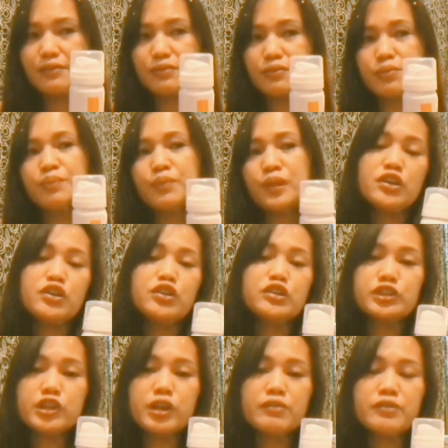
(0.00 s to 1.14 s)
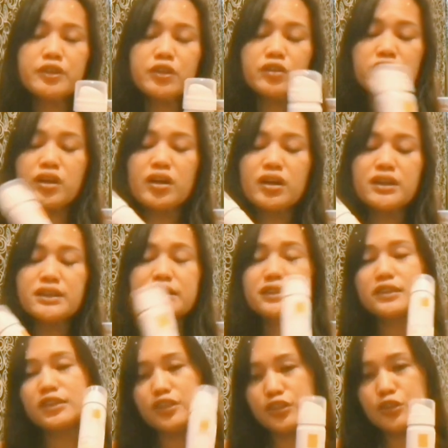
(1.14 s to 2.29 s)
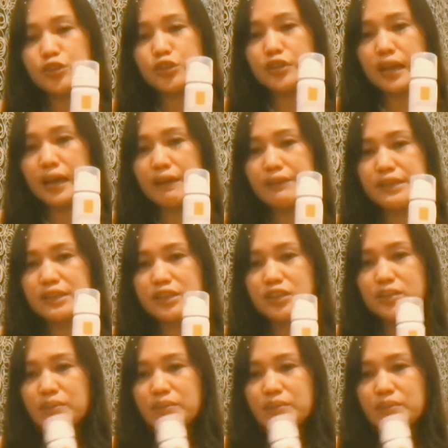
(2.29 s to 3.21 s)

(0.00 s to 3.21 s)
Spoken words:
You're traveling or not, you should have this in your bag.